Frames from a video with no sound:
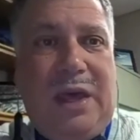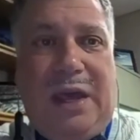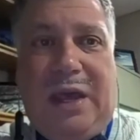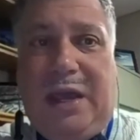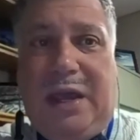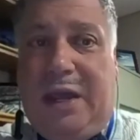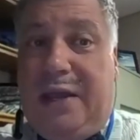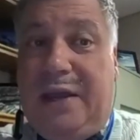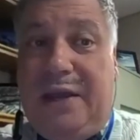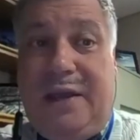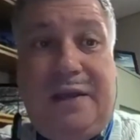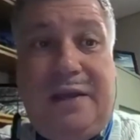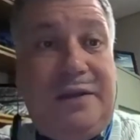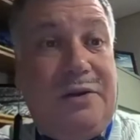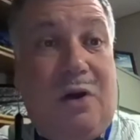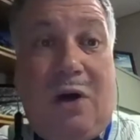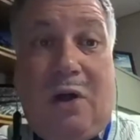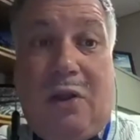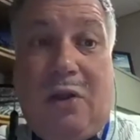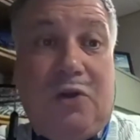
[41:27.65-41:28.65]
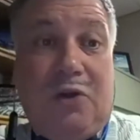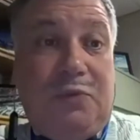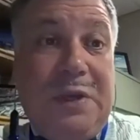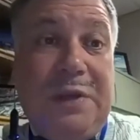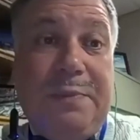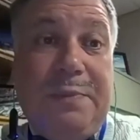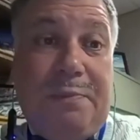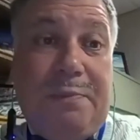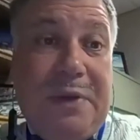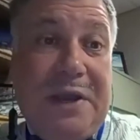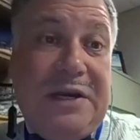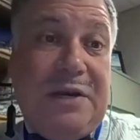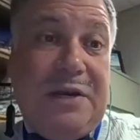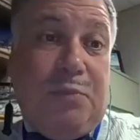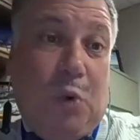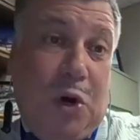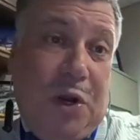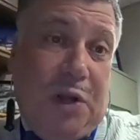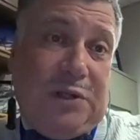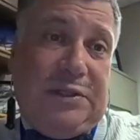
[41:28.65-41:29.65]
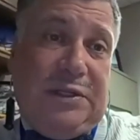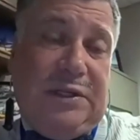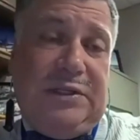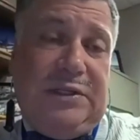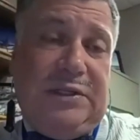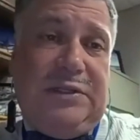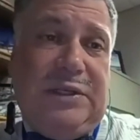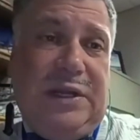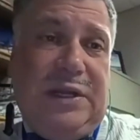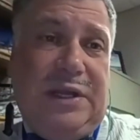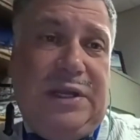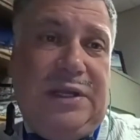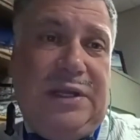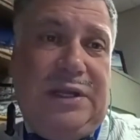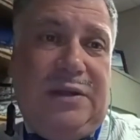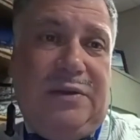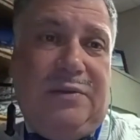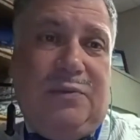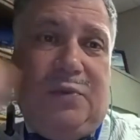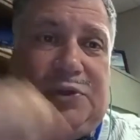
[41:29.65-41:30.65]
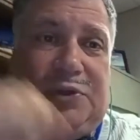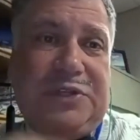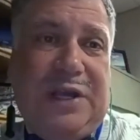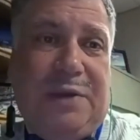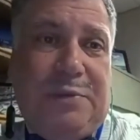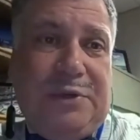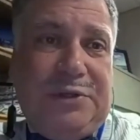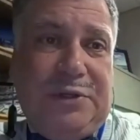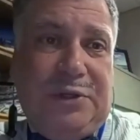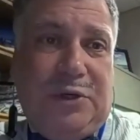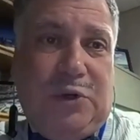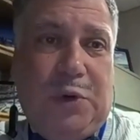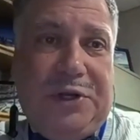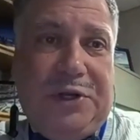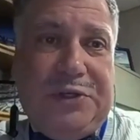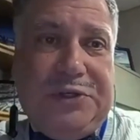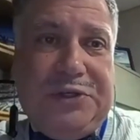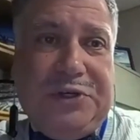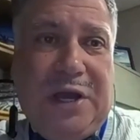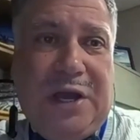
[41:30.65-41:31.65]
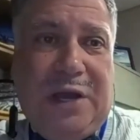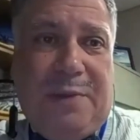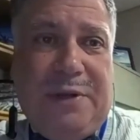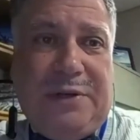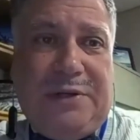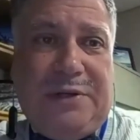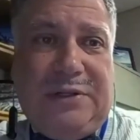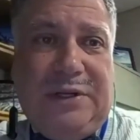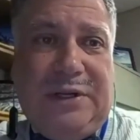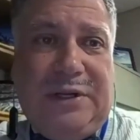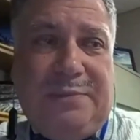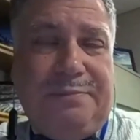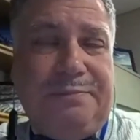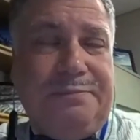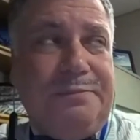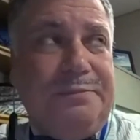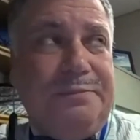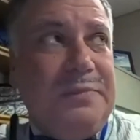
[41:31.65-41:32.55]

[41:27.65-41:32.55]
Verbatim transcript: And all those people paid him royalties, and he was able to quit his job at um,